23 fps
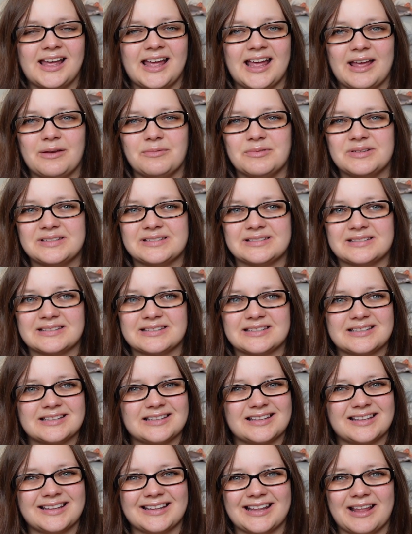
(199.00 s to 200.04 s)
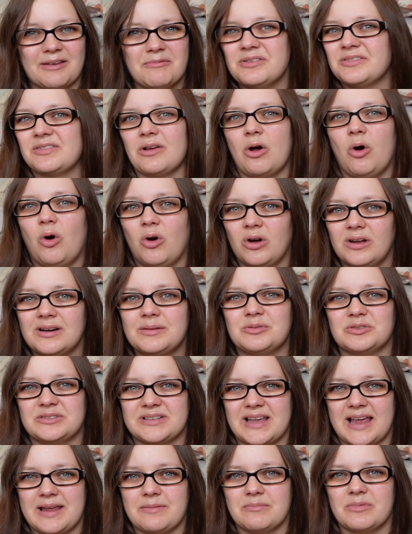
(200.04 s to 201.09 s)
It was it was a horrible
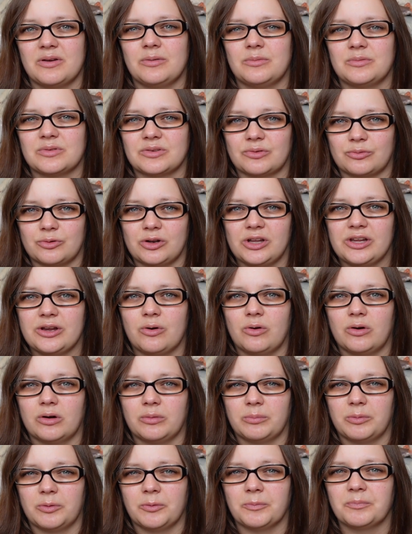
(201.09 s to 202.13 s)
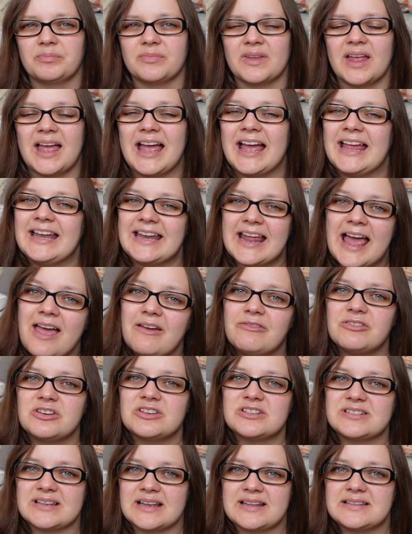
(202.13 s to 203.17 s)
time. It was really horrible. And
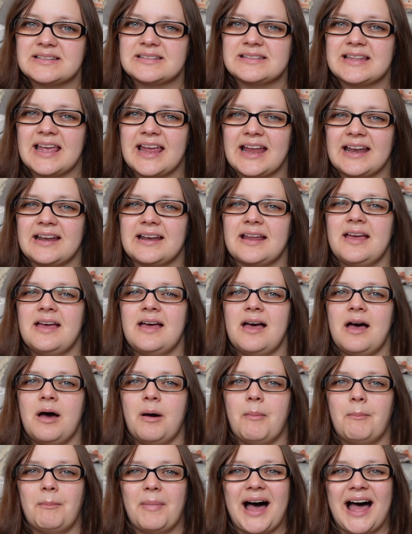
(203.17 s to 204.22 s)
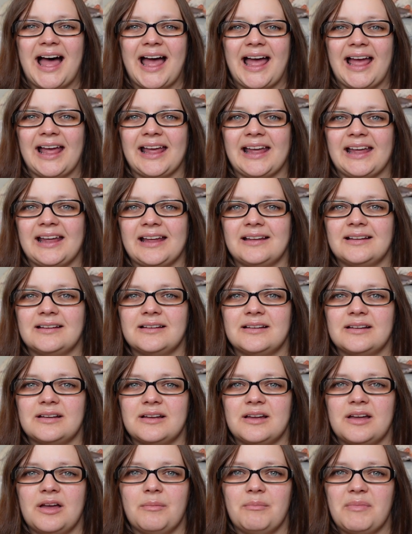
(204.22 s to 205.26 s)
ever since then, my
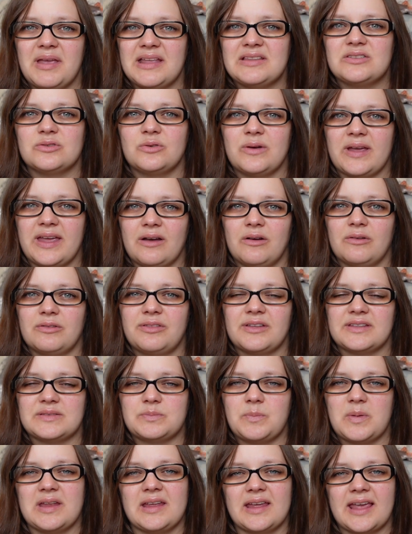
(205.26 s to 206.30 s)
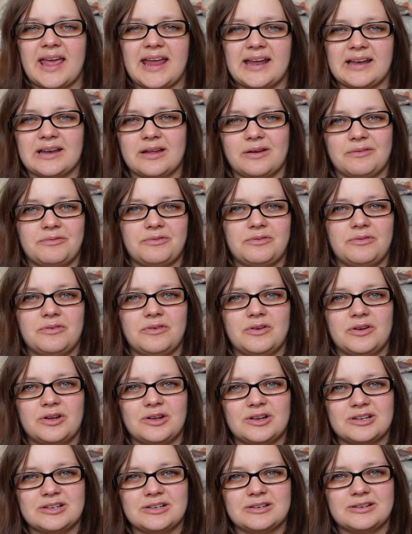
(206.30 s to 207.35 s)
mental health has been kind of
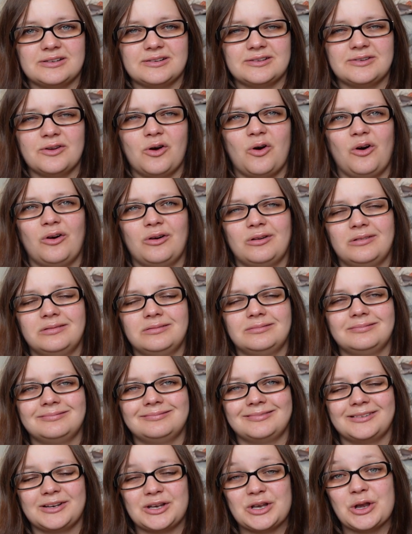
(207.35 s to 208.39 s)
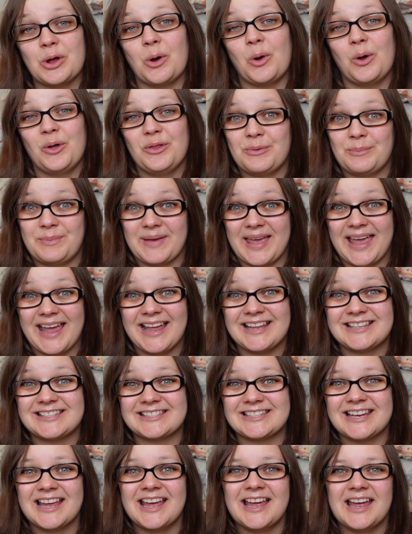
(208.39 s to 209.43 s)
not not the
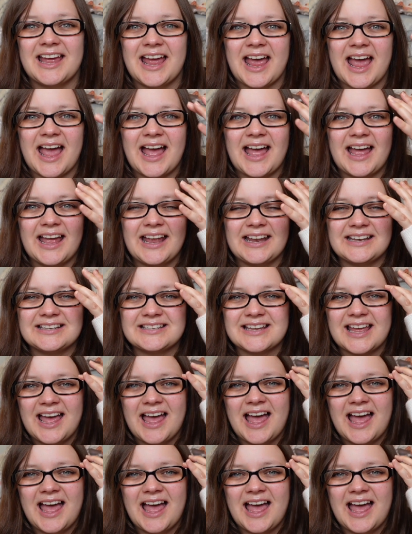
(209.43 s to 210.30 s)
best, and